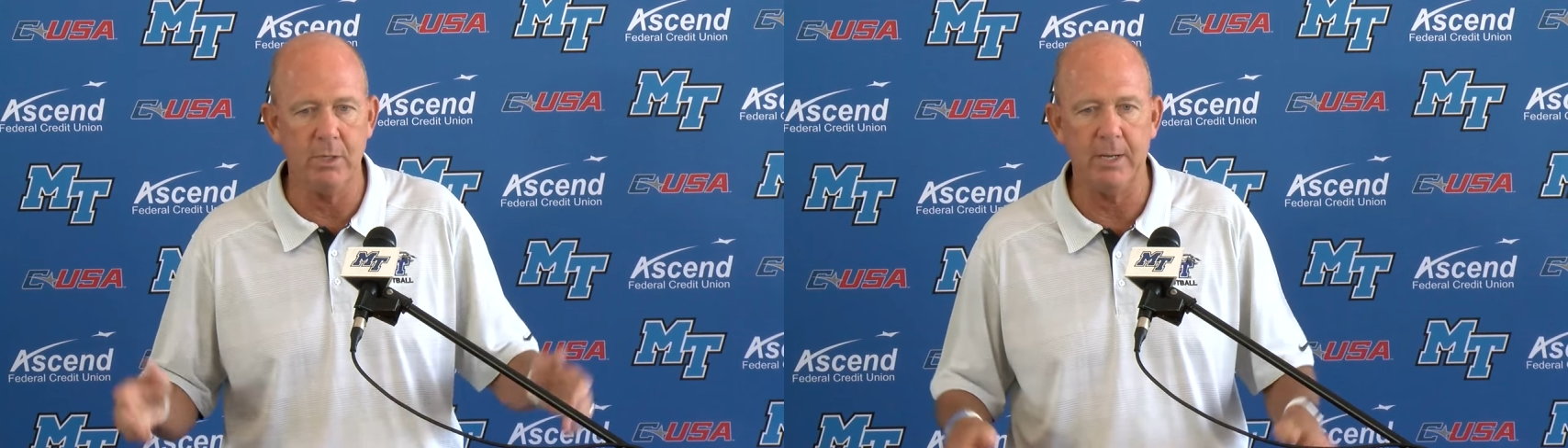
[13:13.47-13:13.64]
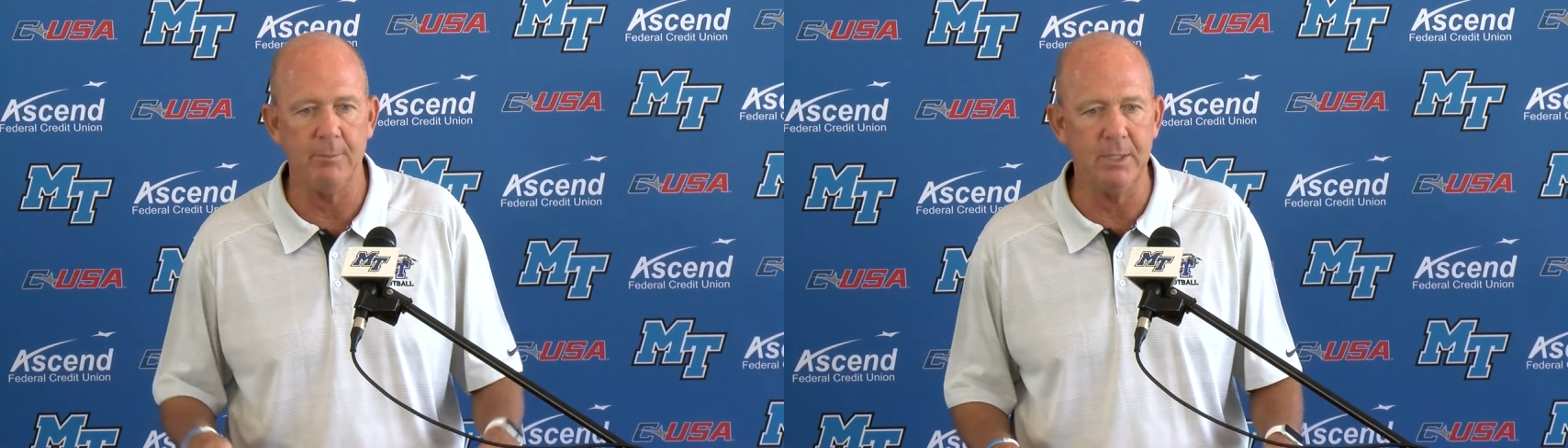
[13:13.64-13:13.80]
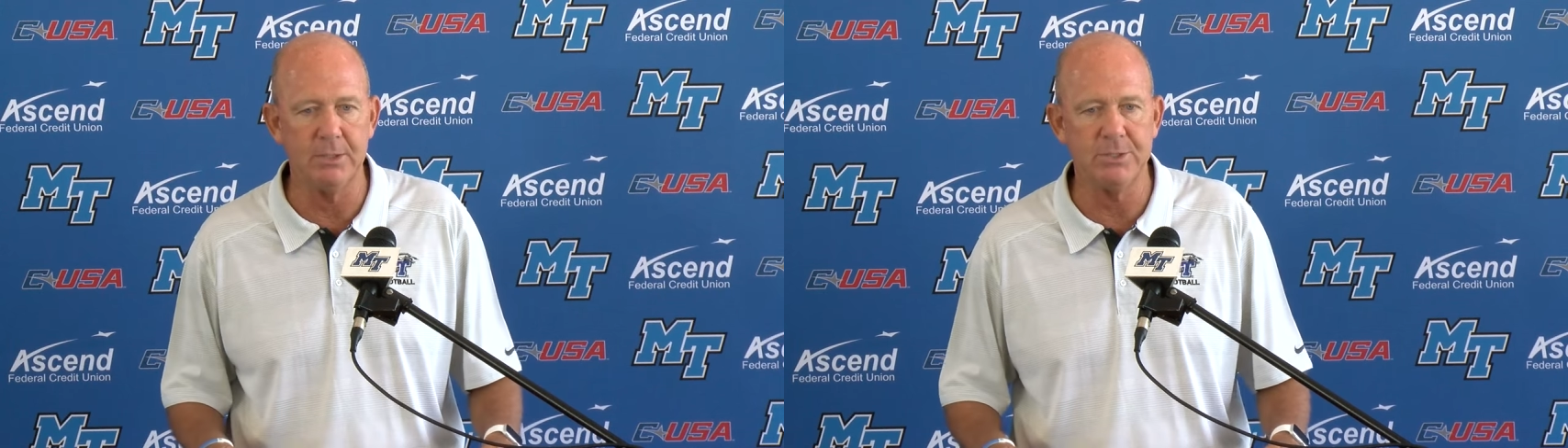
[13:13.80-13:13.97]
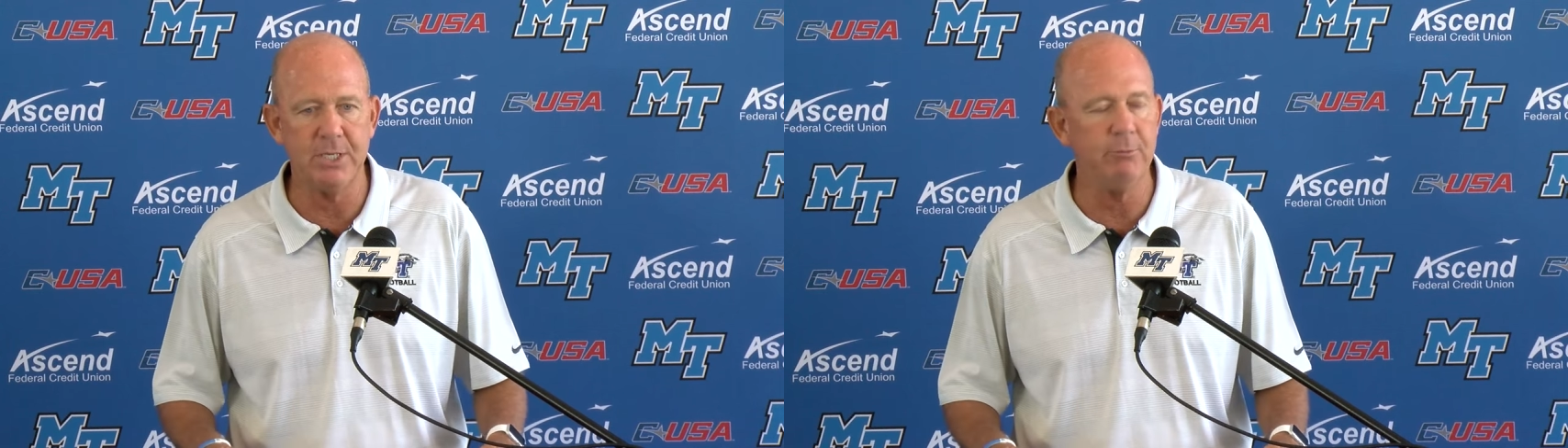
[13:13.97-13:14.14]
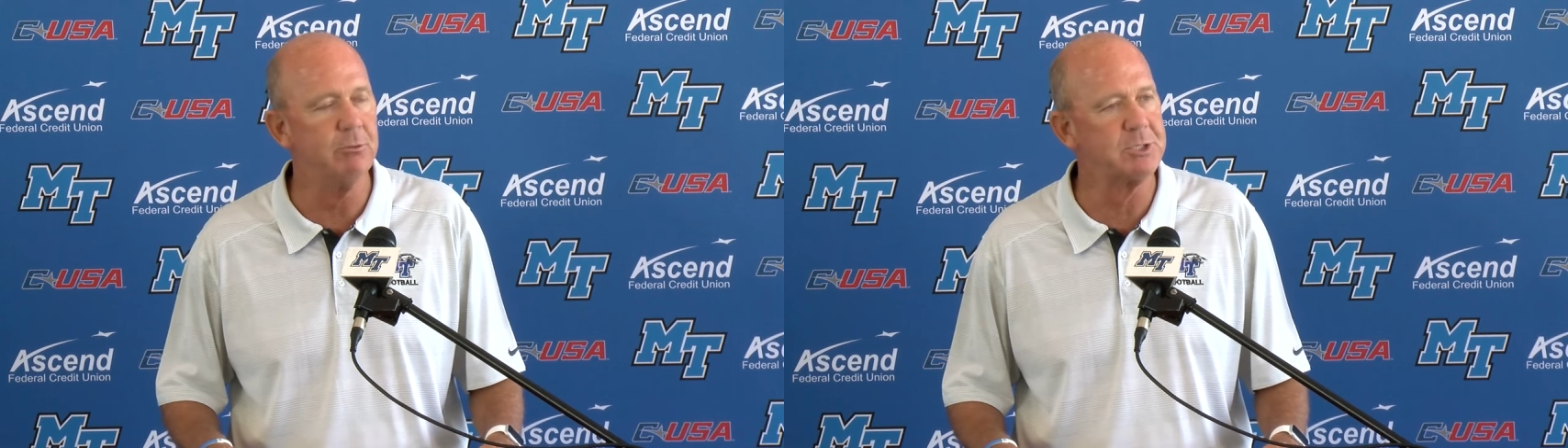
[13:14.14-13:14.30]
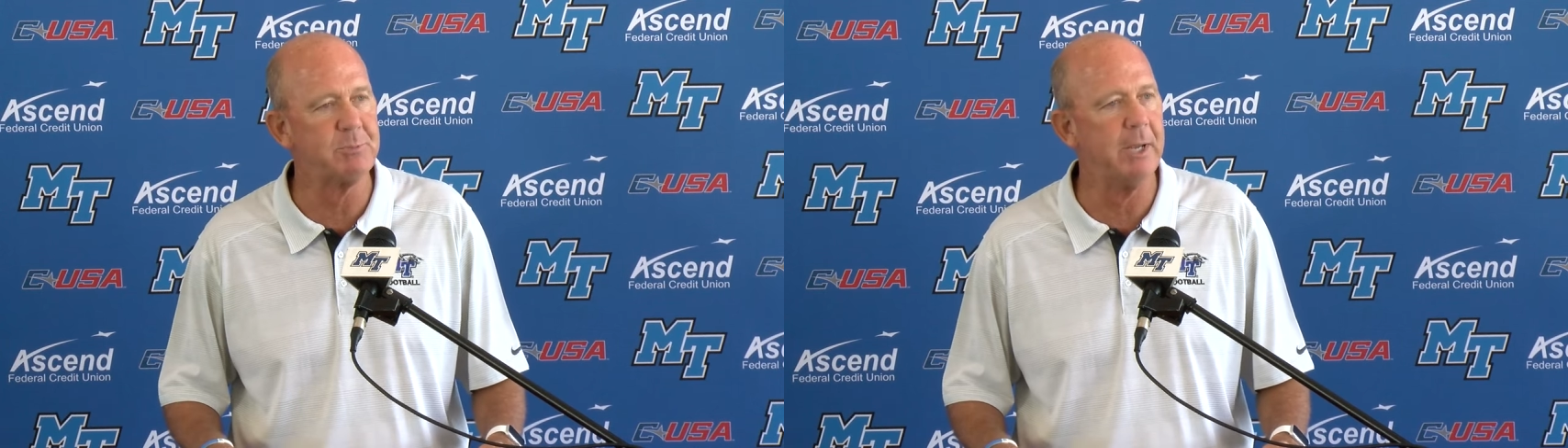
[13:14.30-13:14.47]
how much he
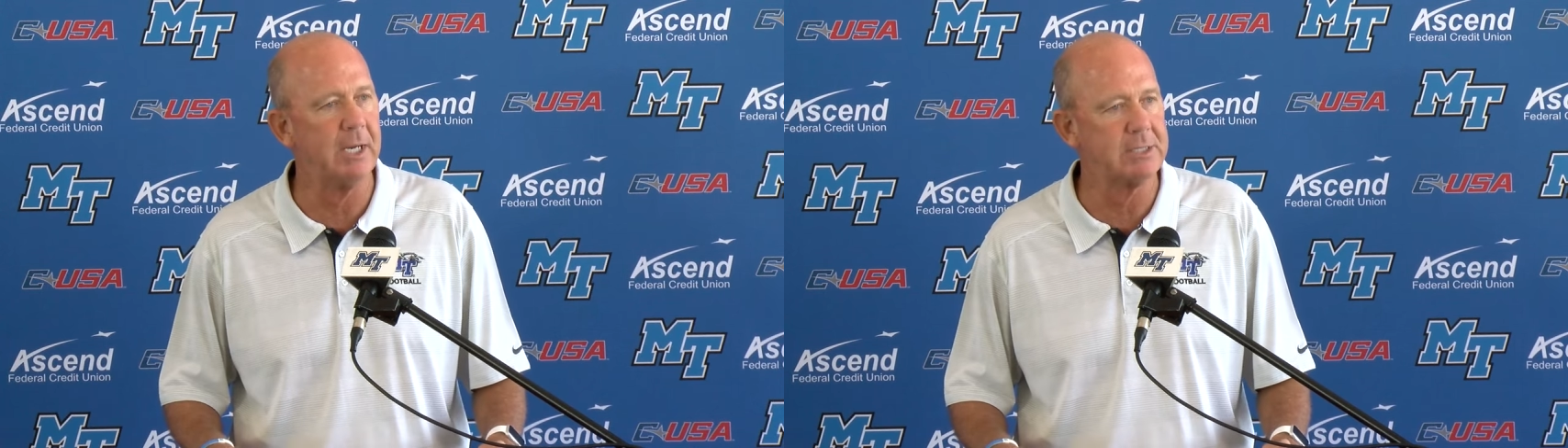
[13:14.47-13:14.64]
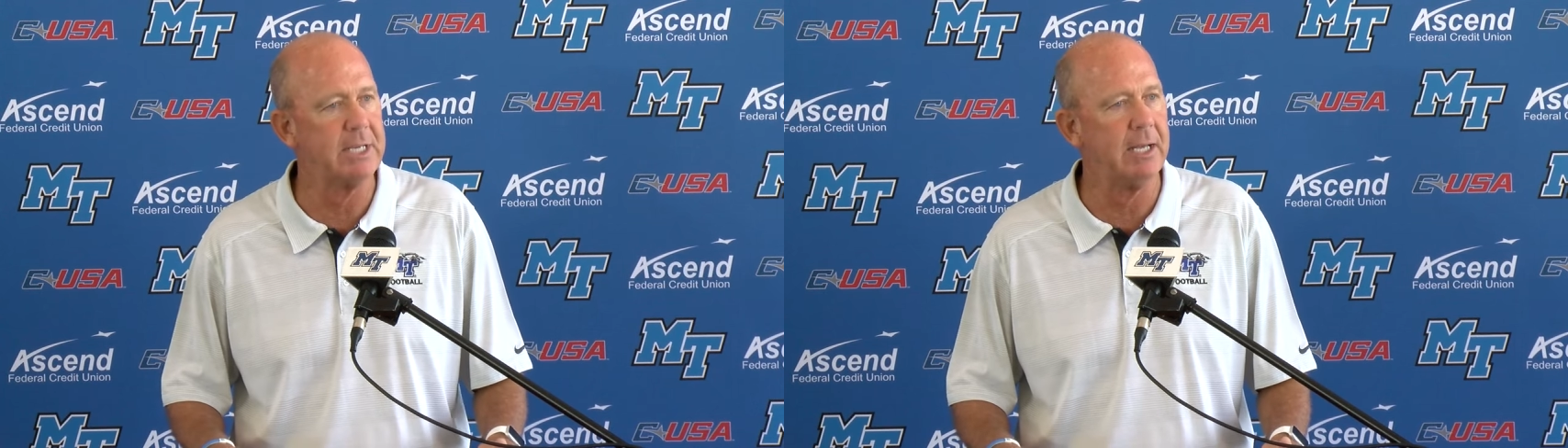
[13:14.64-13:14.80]
respects